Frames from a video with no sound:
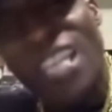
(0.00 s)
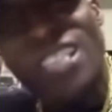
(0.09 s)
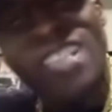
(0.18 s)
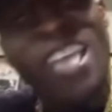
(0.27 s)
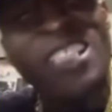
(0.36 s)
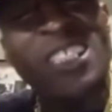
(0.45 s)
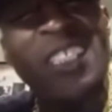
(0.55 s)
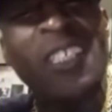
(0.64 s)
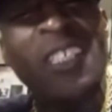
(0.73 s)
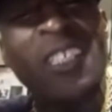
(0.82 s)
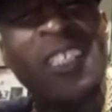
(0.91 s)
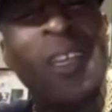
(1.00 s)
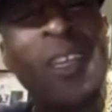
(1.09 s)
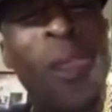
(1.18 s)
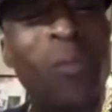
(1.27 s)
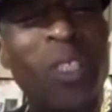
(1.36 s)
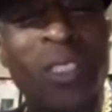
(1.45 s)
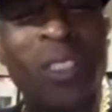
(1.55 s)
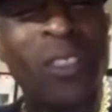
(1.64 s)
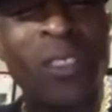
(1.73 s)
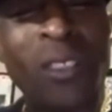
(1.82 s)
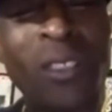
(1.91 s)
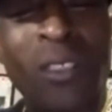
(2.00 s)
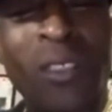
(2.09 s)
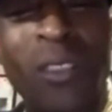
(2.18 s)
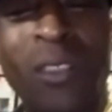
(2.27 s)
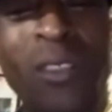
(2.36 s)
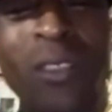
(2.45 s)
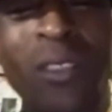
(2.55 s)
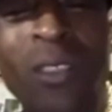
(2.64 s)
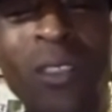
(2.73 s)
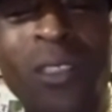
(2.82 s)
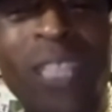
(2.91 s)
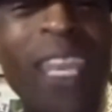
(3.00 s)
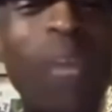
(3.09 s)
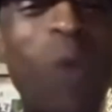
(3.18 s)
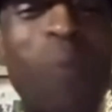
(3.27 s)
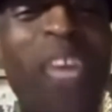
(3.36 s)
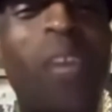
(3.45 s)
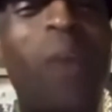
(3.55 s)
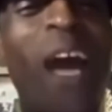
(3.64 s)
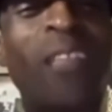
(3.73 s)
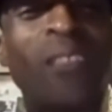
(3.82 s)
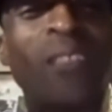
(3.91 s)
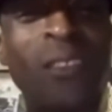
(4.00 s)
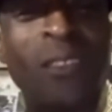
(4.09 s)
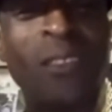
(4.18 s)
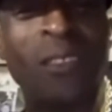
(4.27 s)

That's that's they that's they. But um, that ain't what make him hot.